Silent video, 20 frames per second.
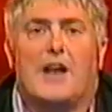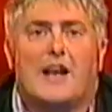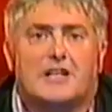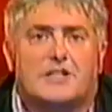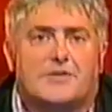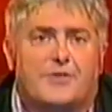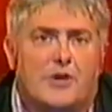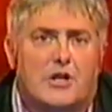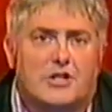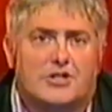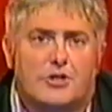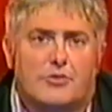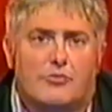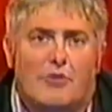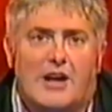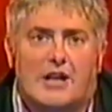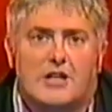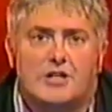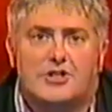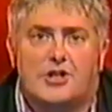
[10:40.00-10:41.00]
Sir Alex
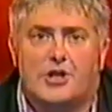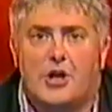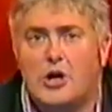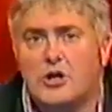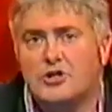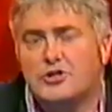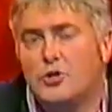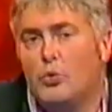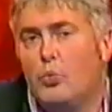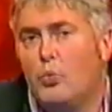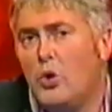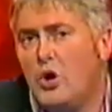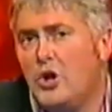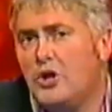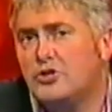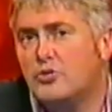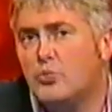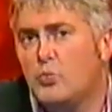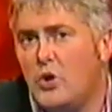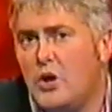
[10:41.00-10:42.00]
Ferguson reckons that Arsenal
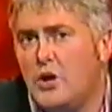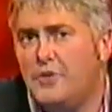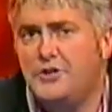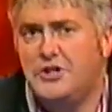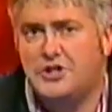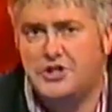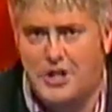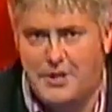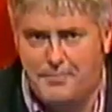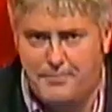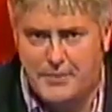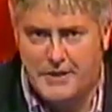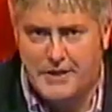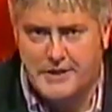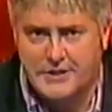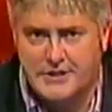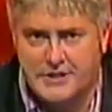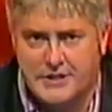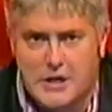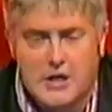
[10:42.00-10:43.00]
weren't worthy
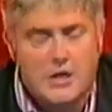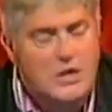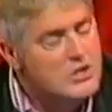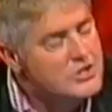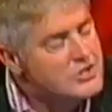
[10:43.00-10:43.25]
champions.